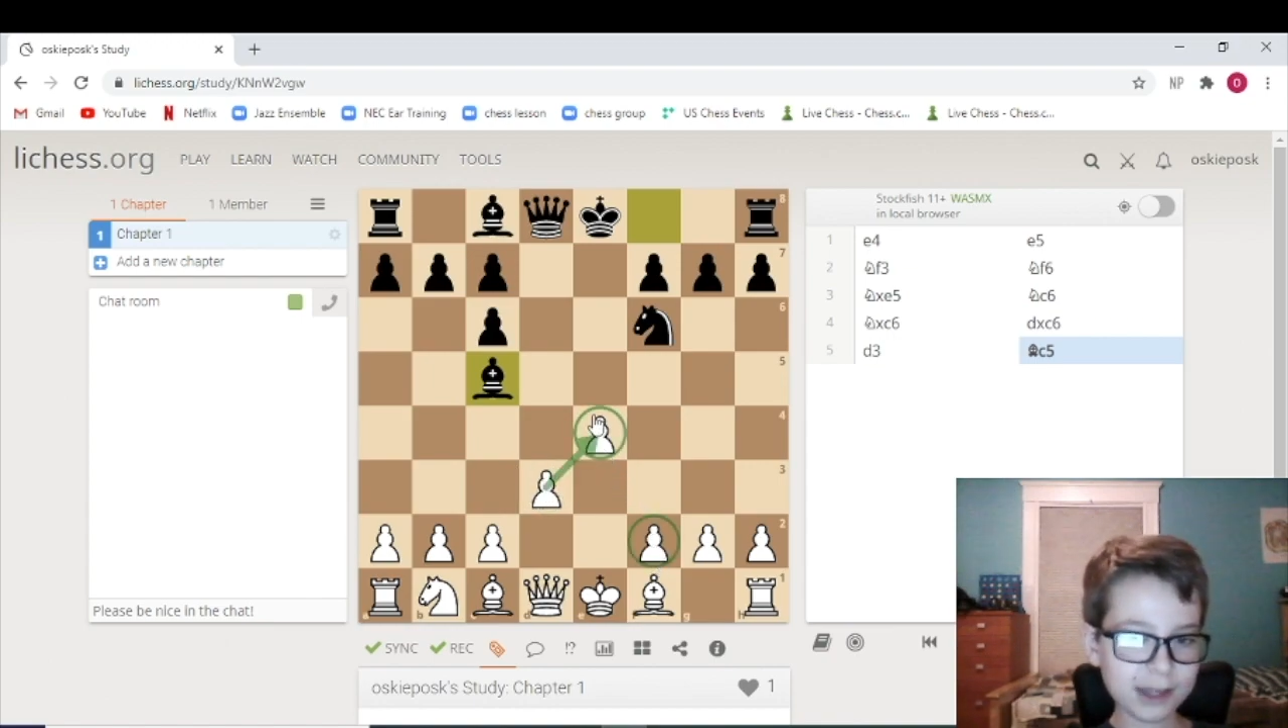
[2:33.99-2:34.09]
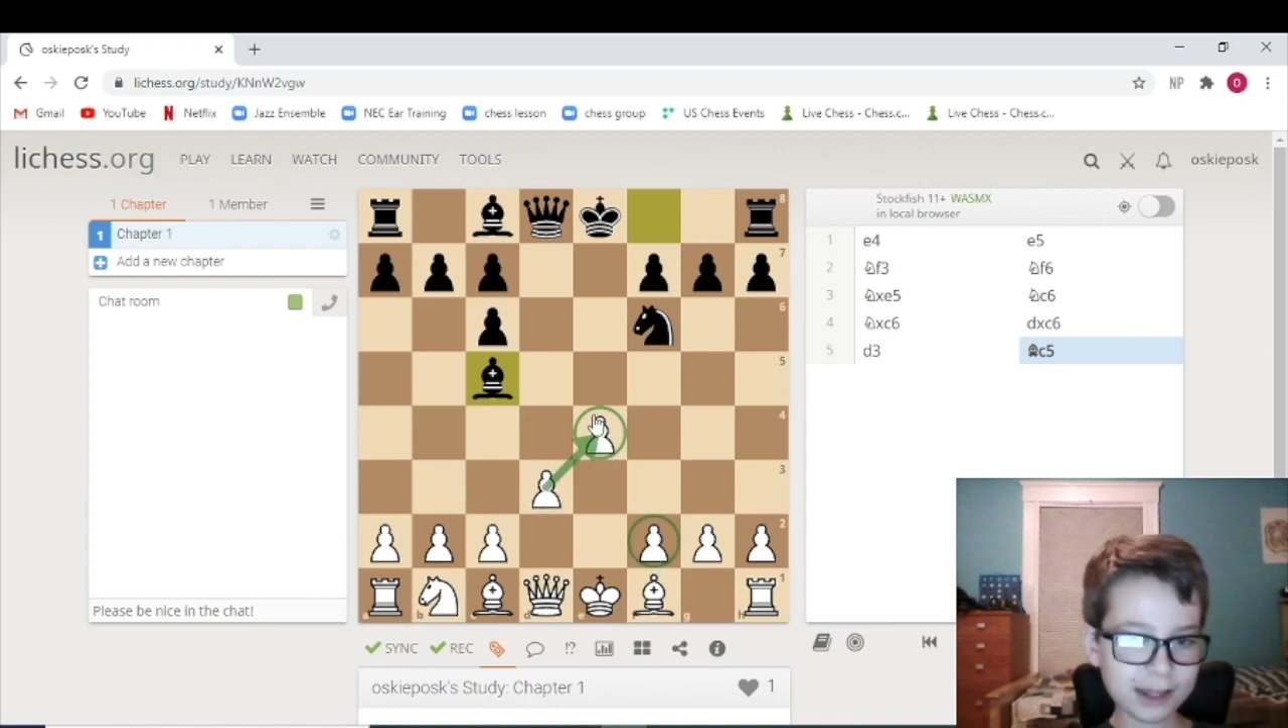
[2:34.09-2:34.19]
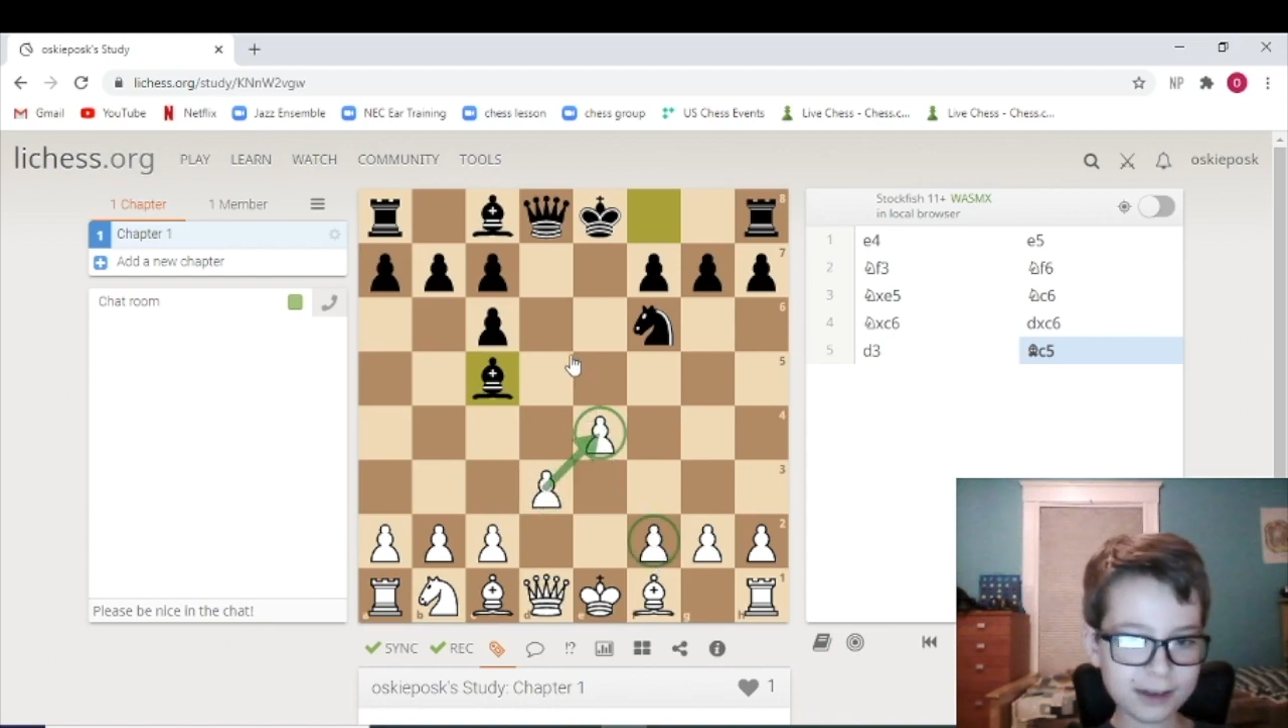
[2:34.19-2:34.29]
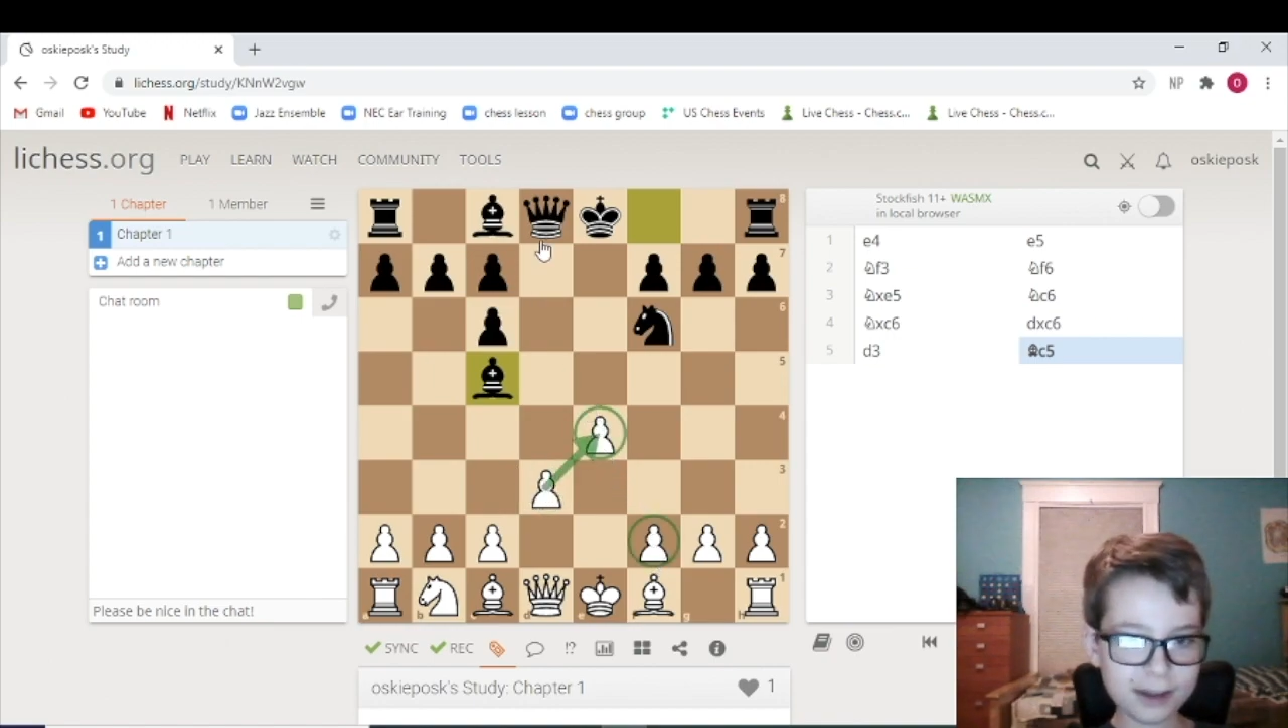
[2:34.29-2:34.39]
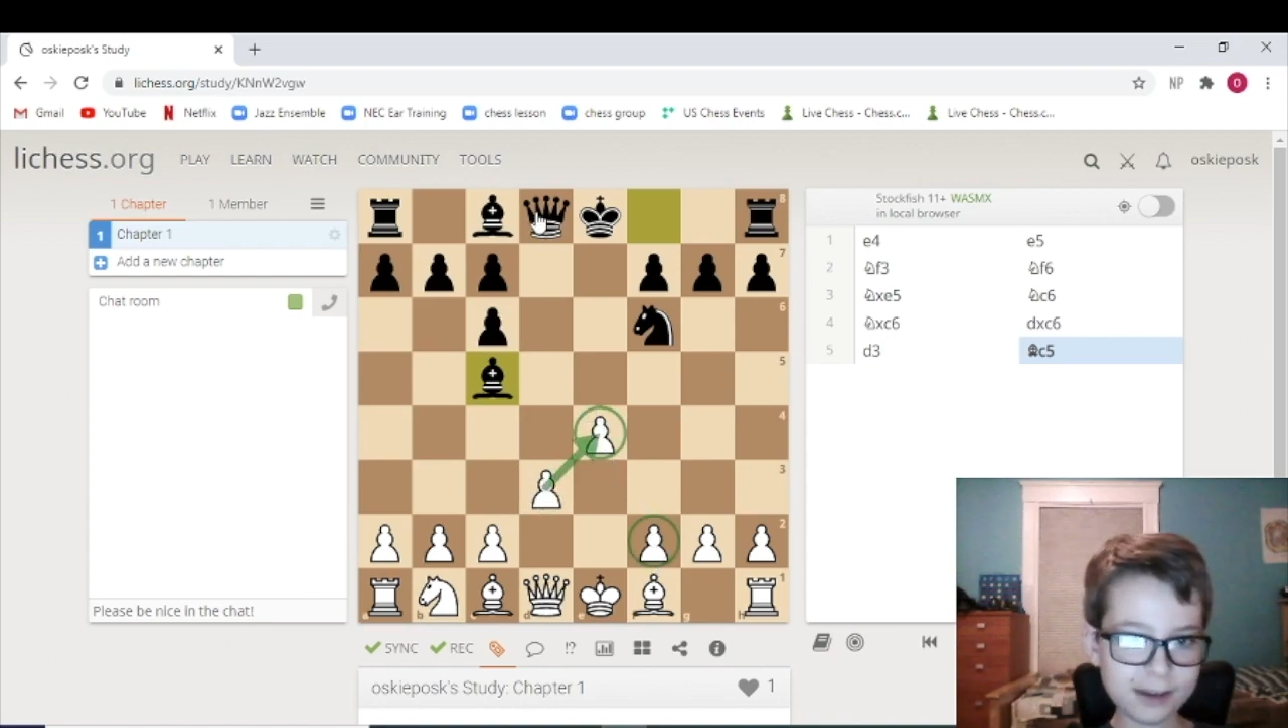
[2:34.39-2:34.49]

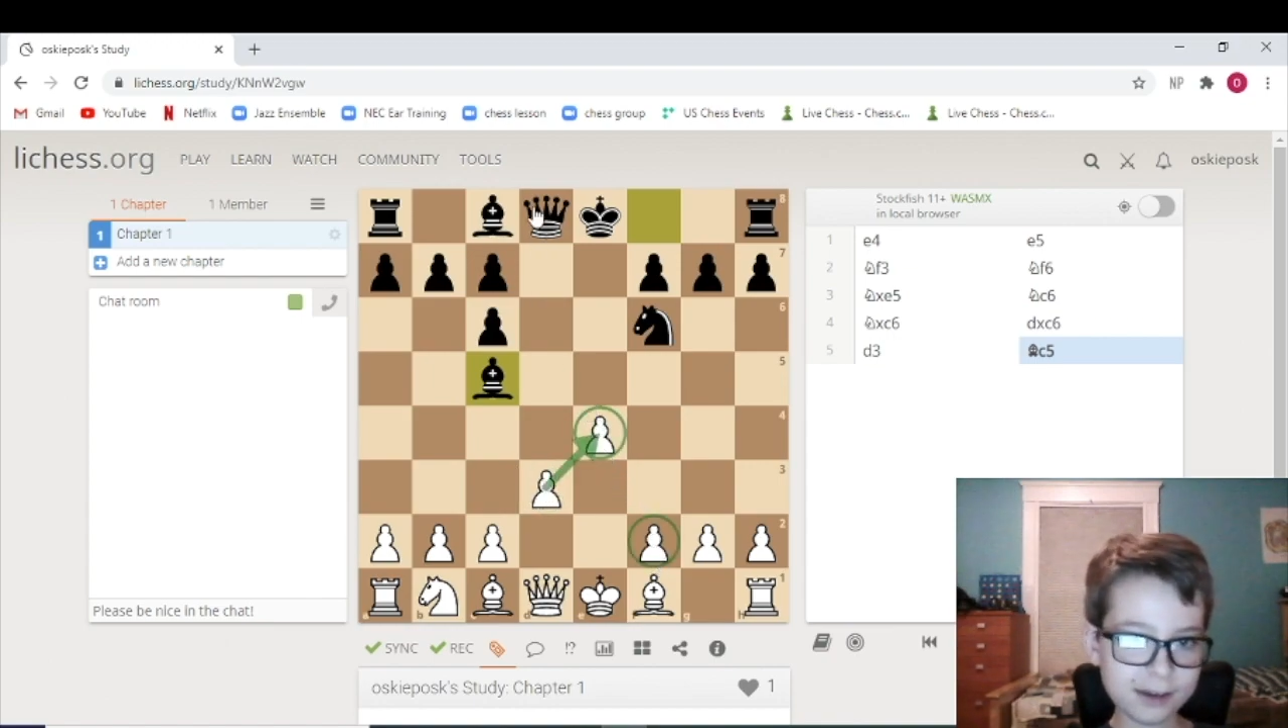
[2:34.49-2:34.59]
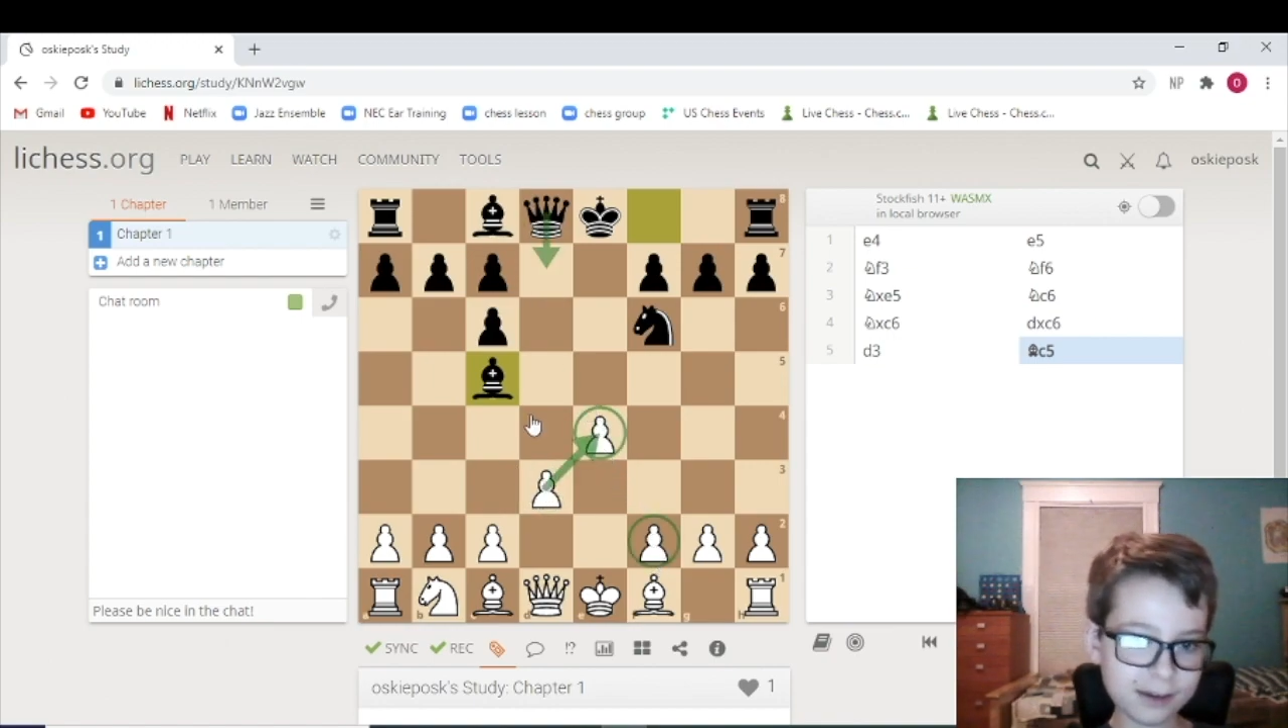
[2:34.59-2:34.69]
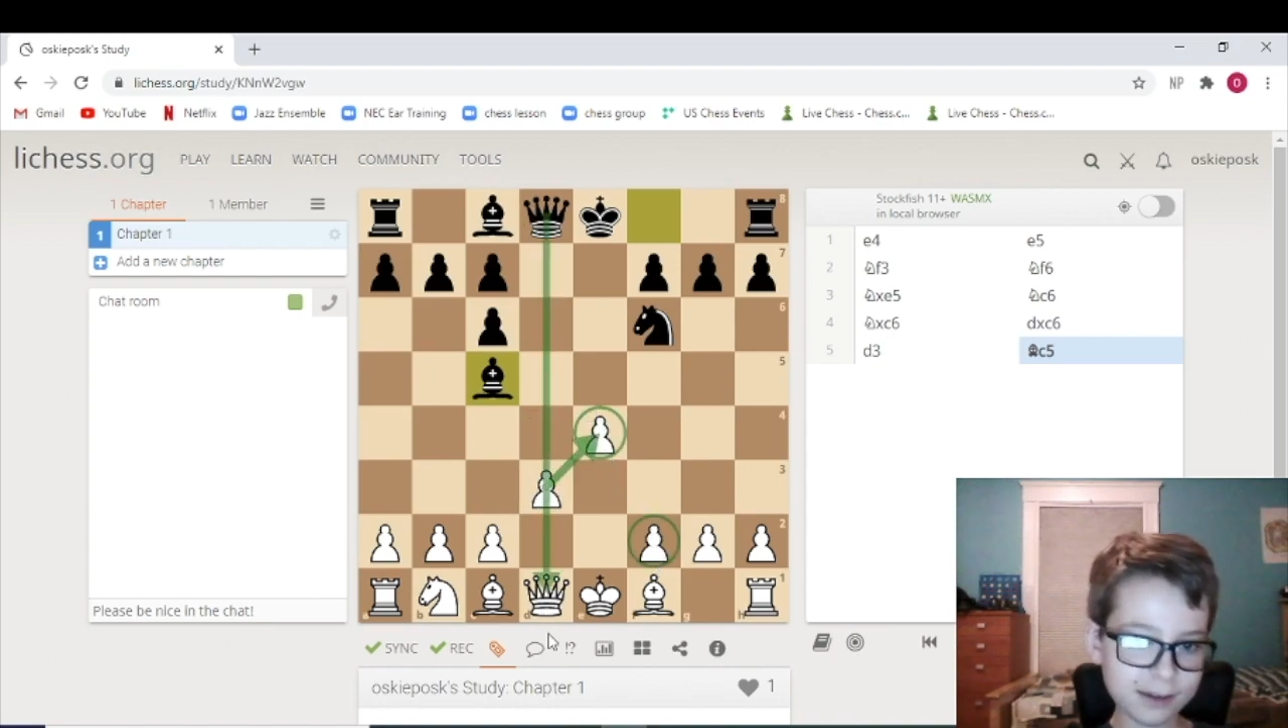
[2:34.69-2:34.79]
can't take